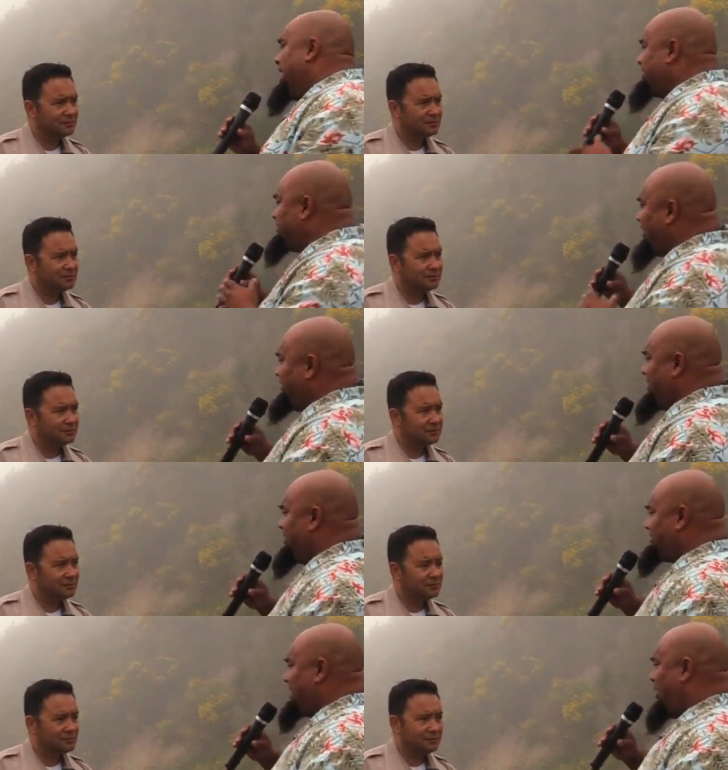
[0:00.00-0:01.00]
Speaker 1: Is there anything
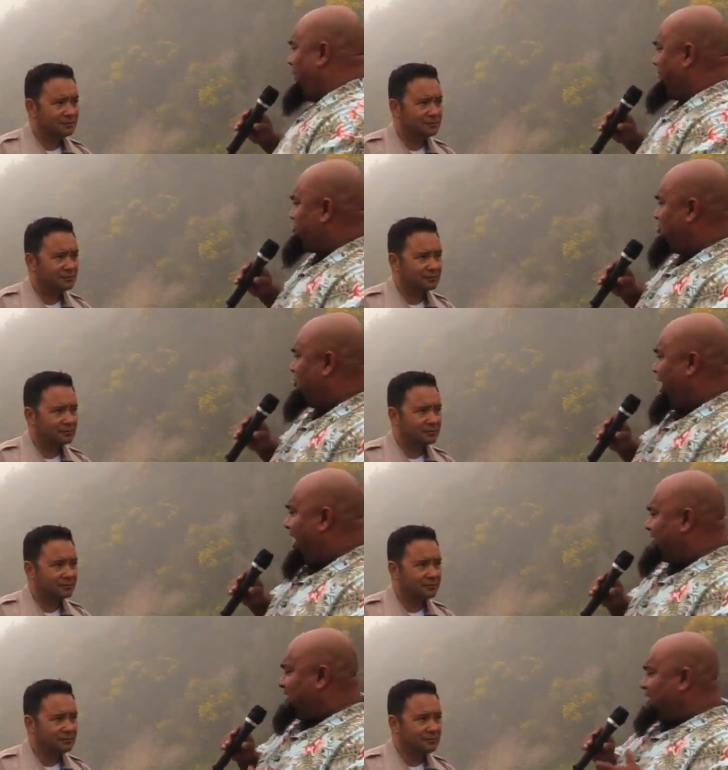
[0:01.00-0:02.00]
else the Highway Patrol
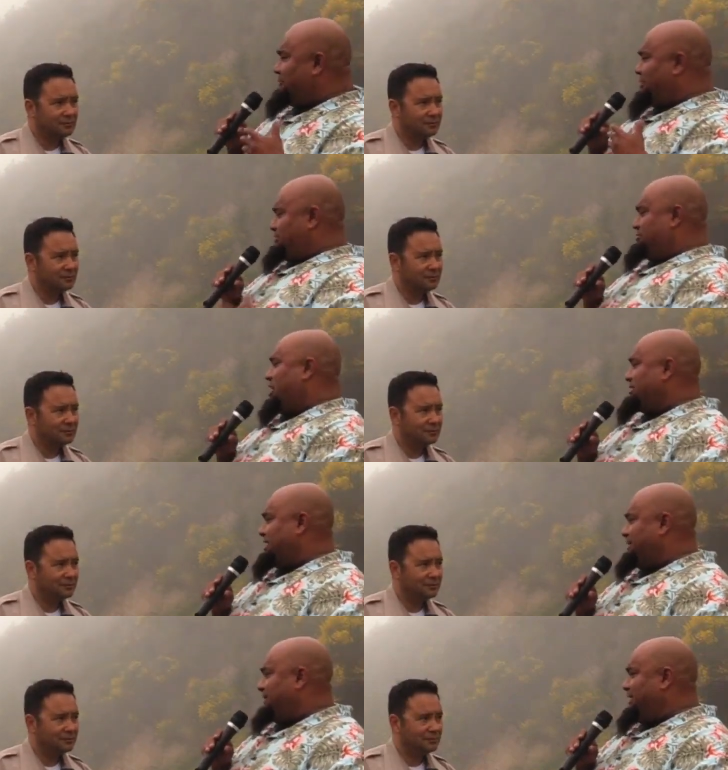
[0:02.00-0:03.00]
has that they want to talk to
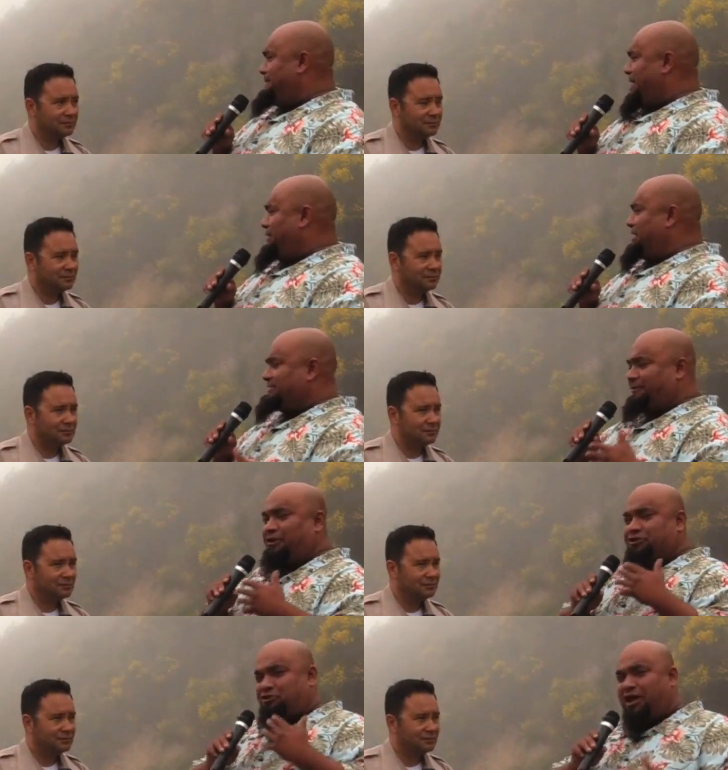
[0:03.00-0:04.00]
anybody about as far
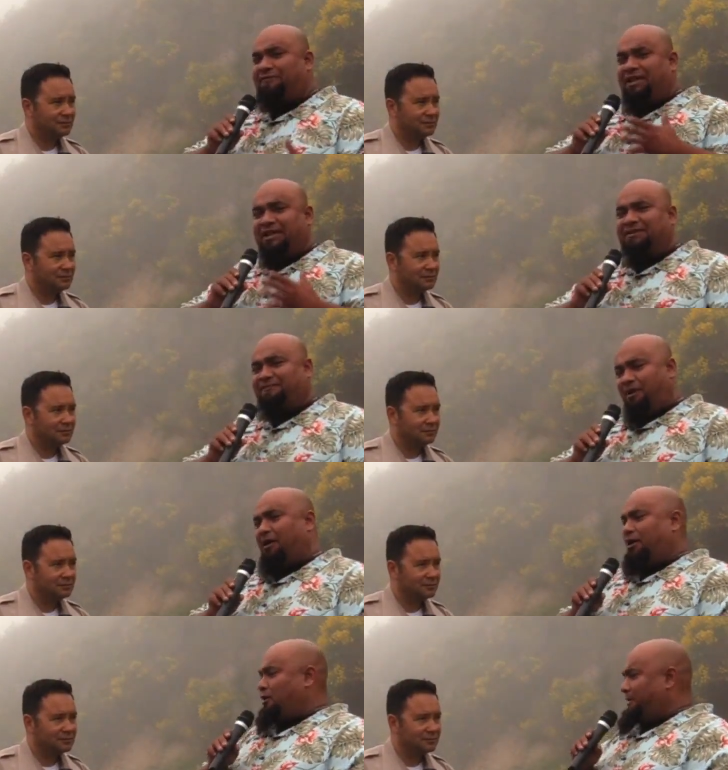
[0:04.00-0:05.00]
as driving in the
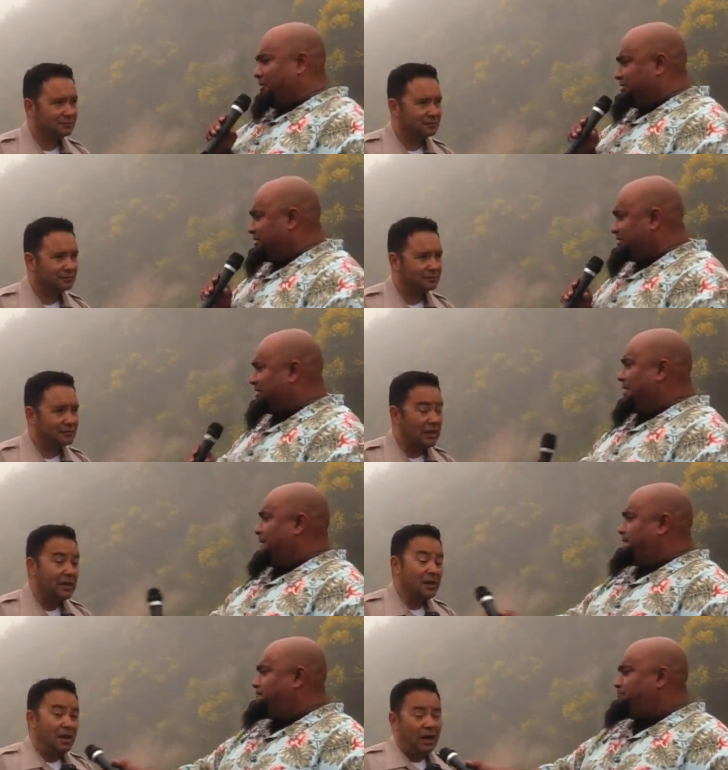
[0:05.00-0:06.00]
fog on our mountains?
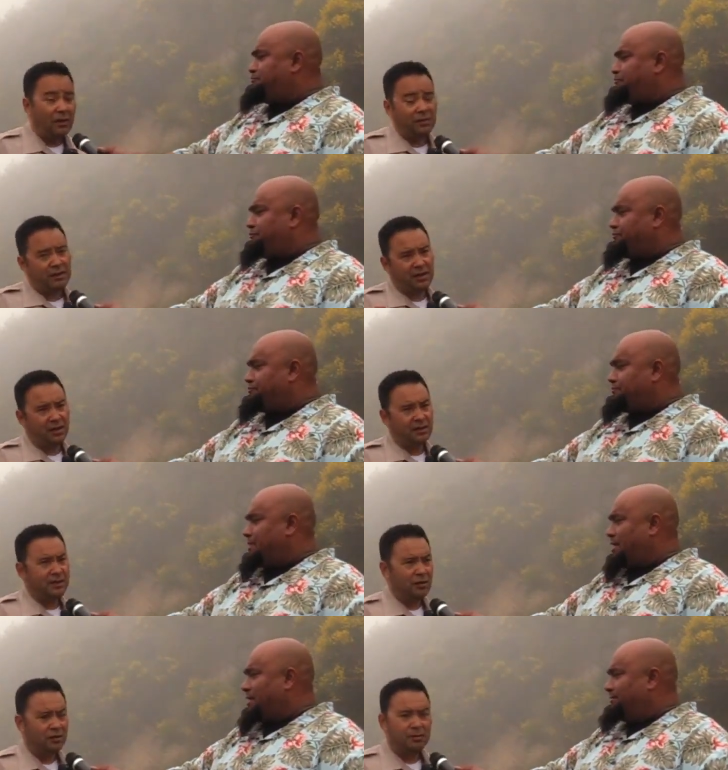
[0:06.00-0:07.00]
Speaker 2: Oh, yeah,
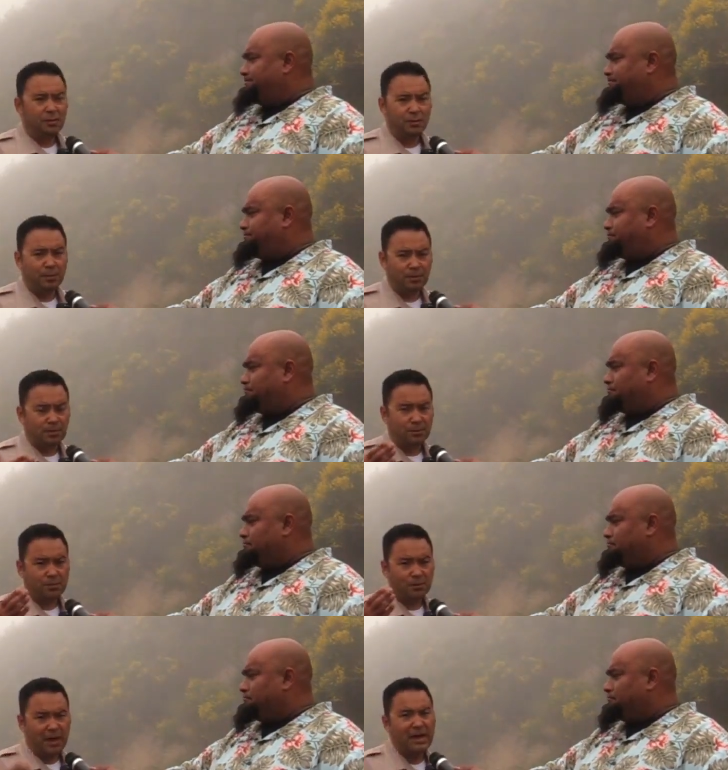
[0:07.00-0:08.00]
you know,
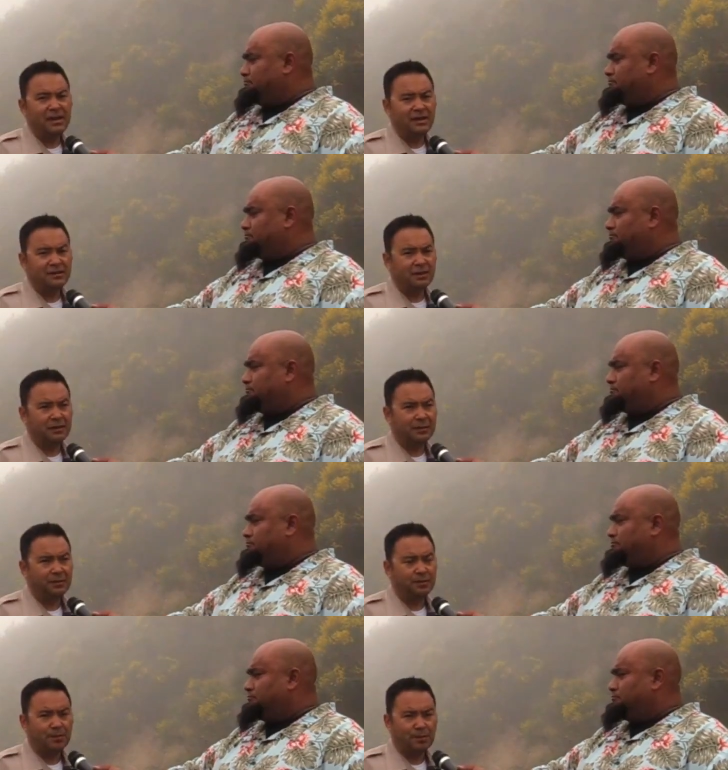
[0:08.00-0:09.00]
May is the
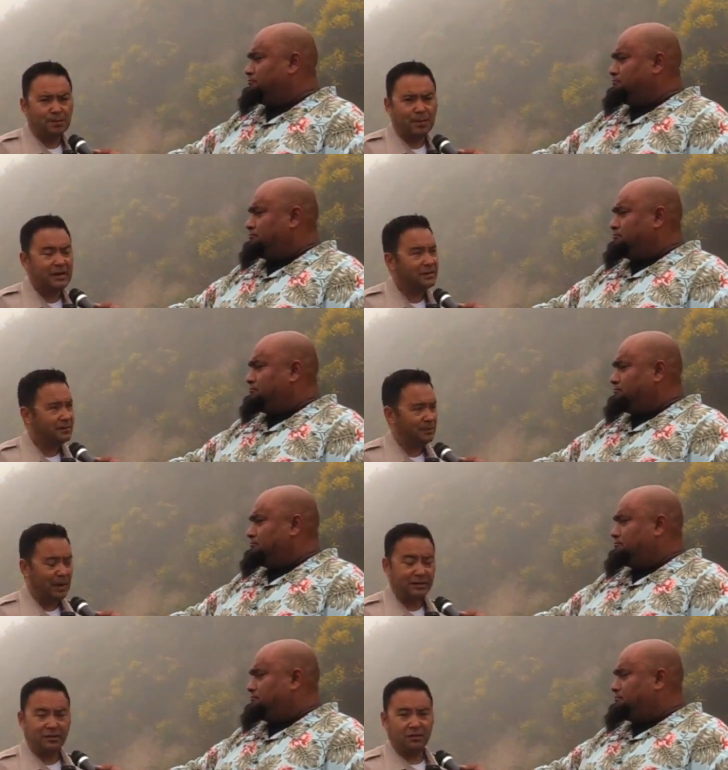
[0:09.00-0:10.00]
bicy
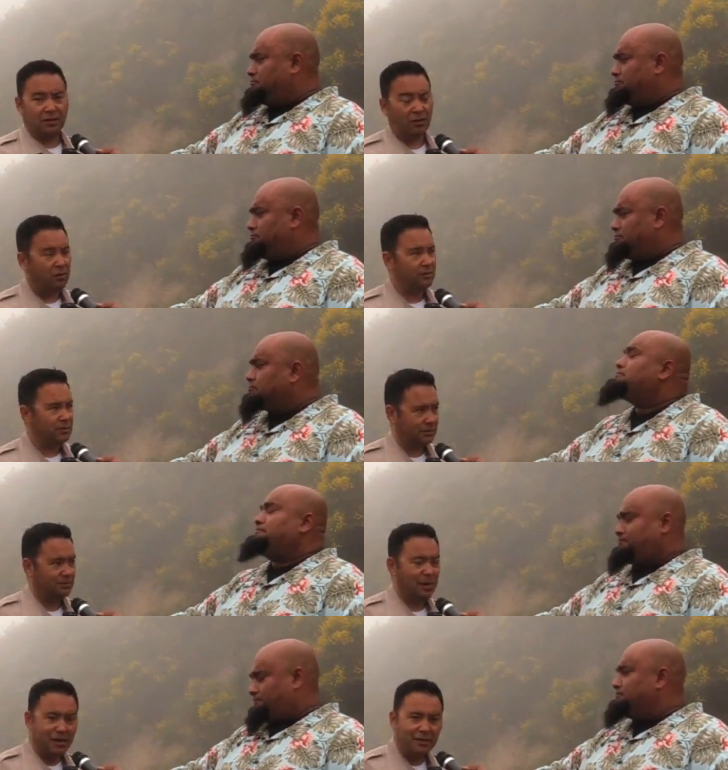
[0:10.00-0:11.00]
bicycle to home
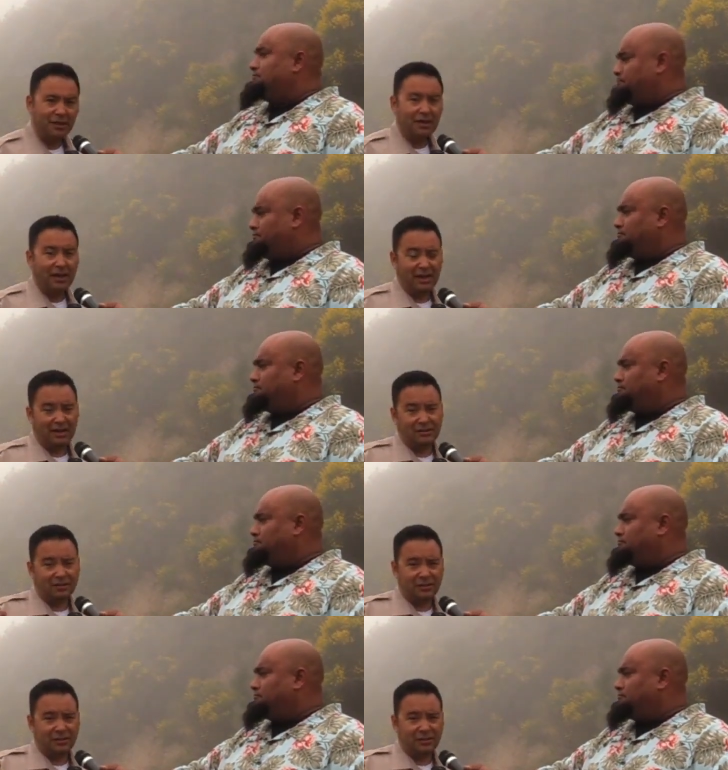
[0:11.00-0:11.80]
month, and as a